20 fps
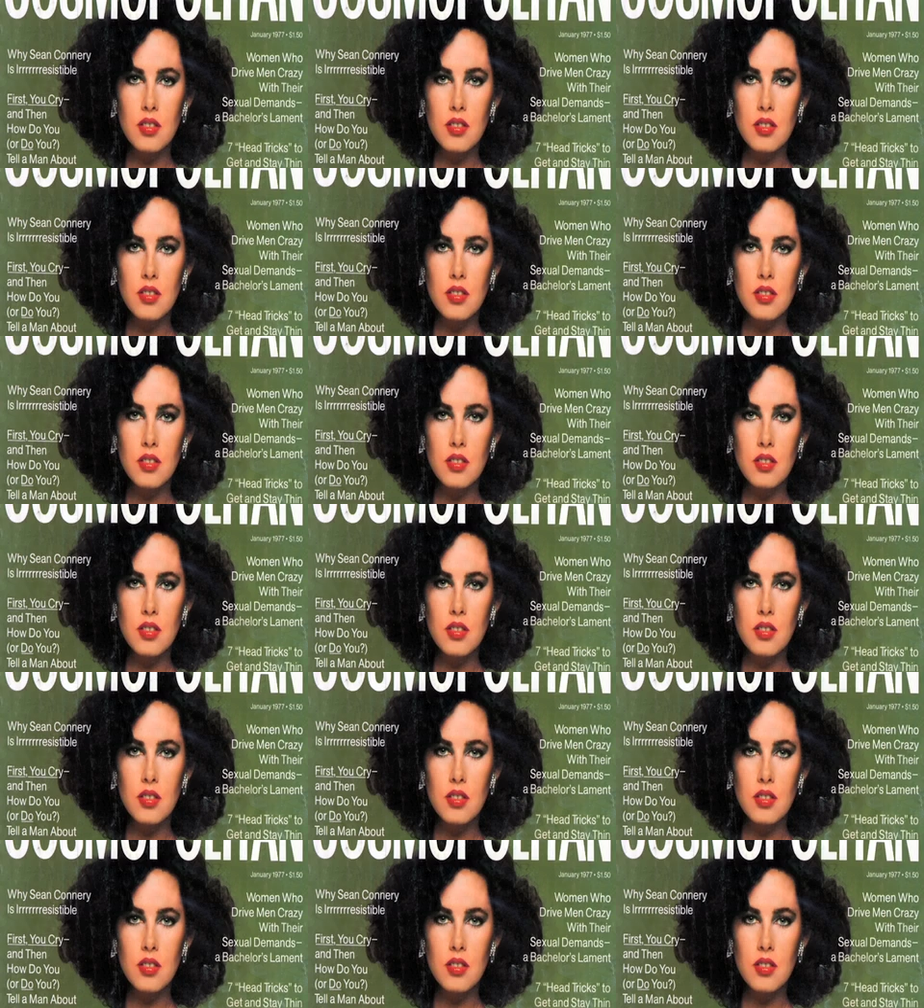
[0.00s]
it so
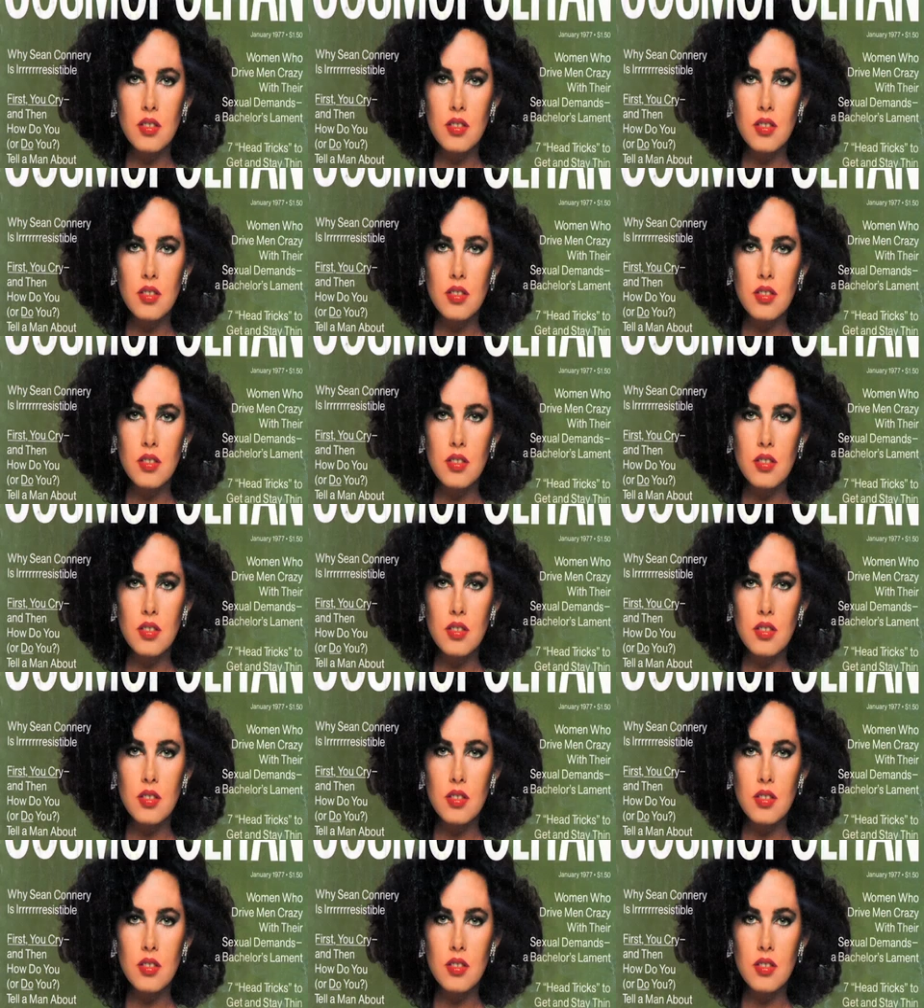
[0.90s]
easily, you can
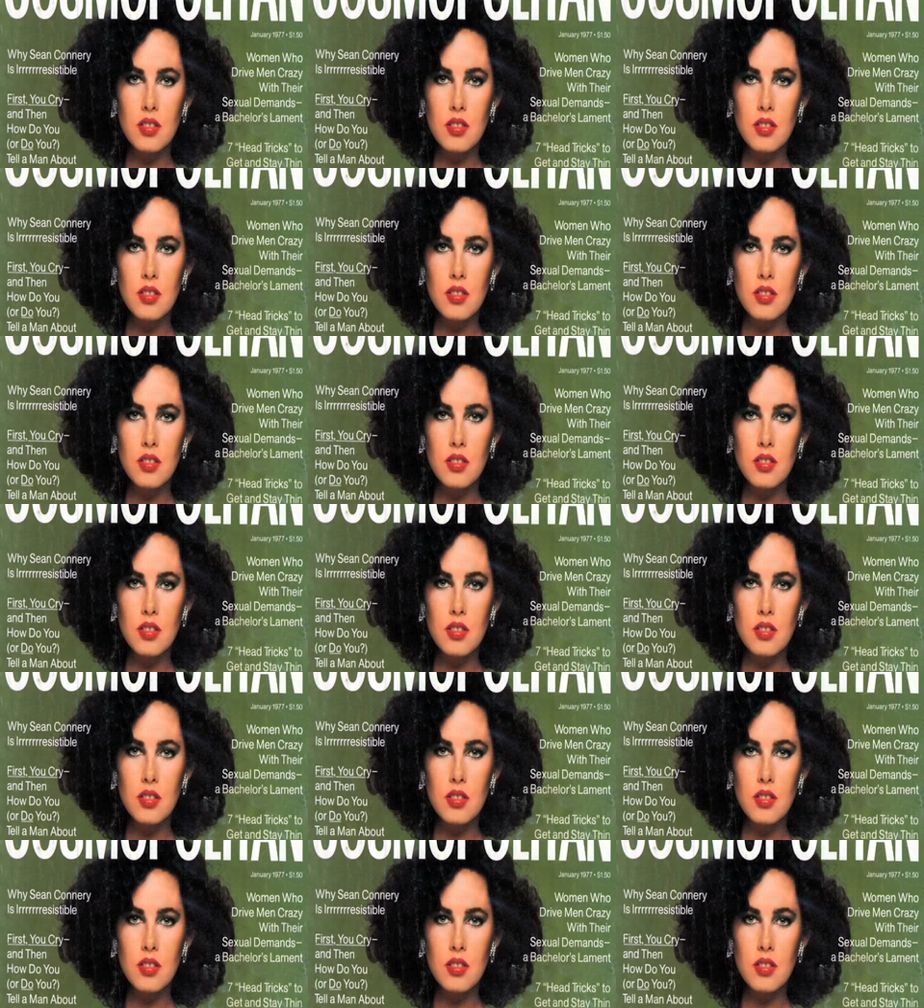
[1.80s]
still buy it.